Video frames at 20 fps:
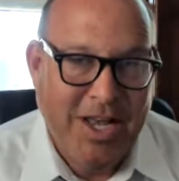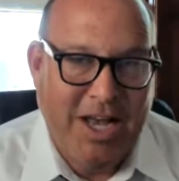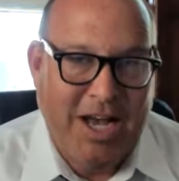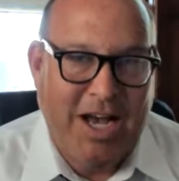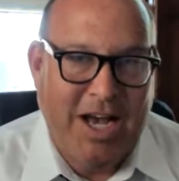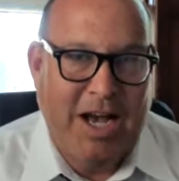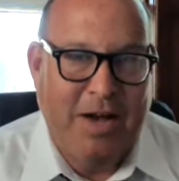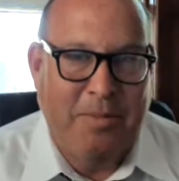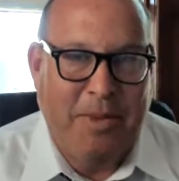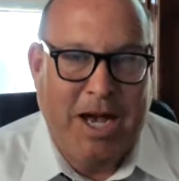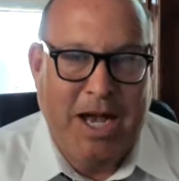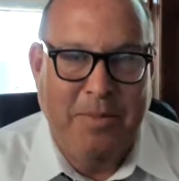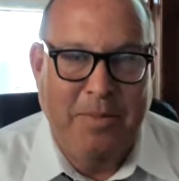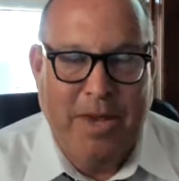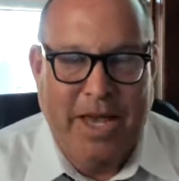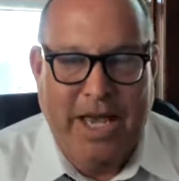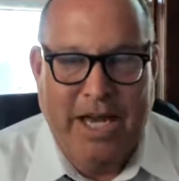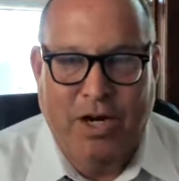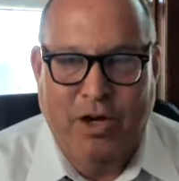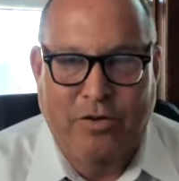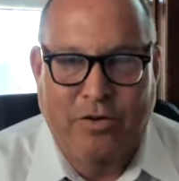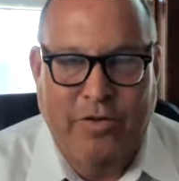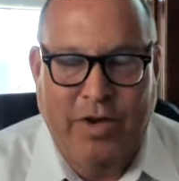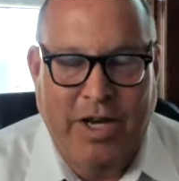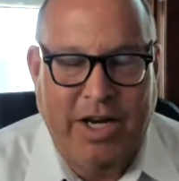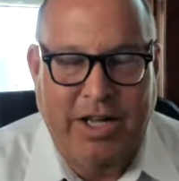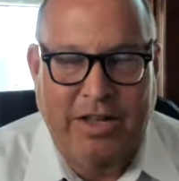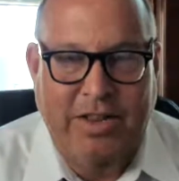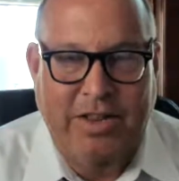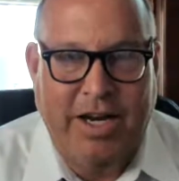I'm
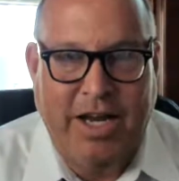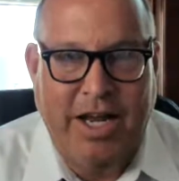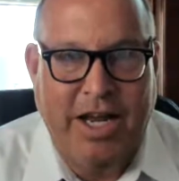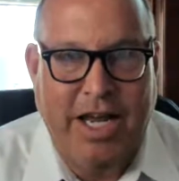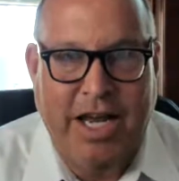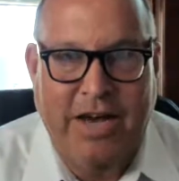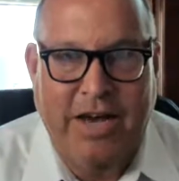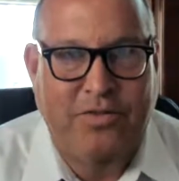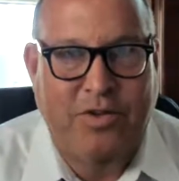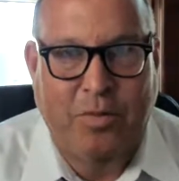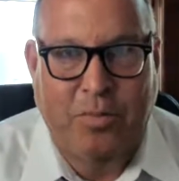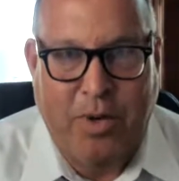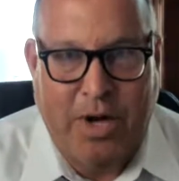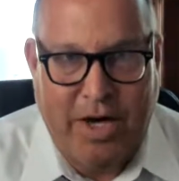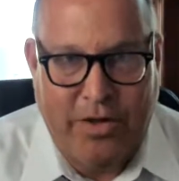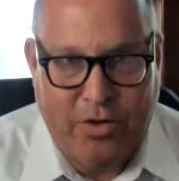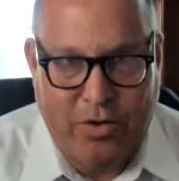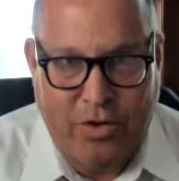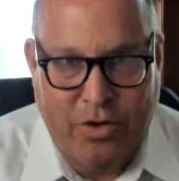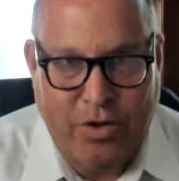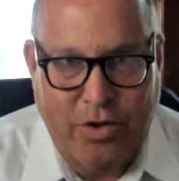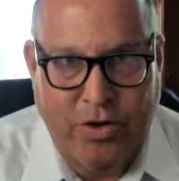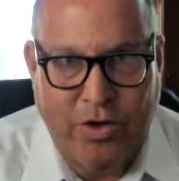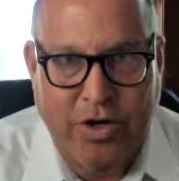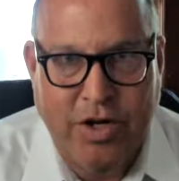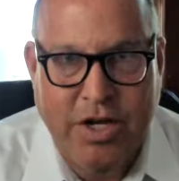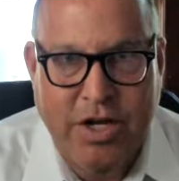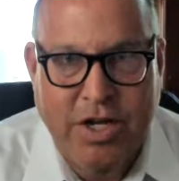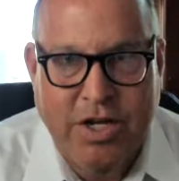aggravated that I have to bother her.